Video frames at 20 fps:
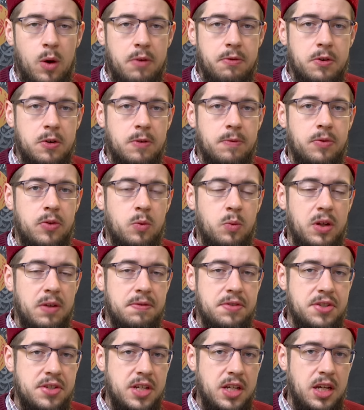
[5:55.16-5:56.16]
However, we've
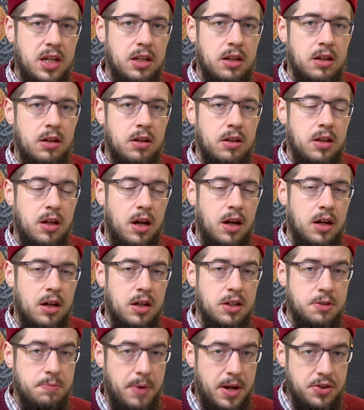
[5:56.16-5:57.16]
seen,
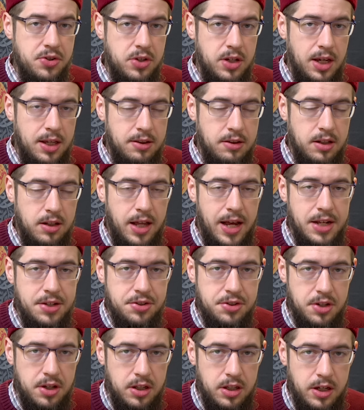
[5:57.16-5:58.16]
especially in the
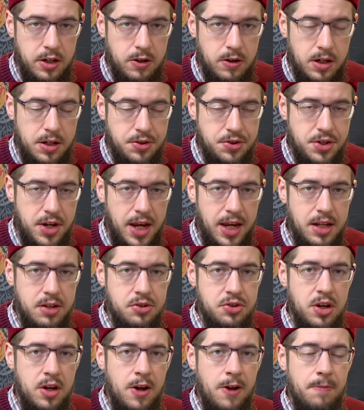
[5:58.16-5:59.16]
last year and
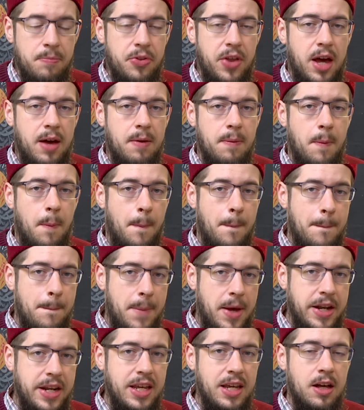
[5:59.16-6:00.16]
change, that
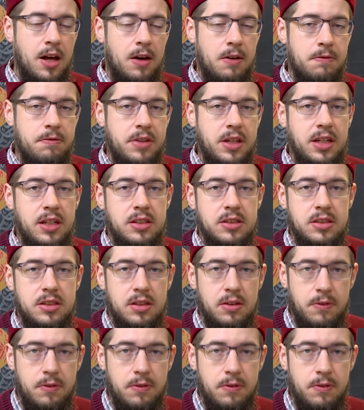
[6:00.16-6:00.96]
many of these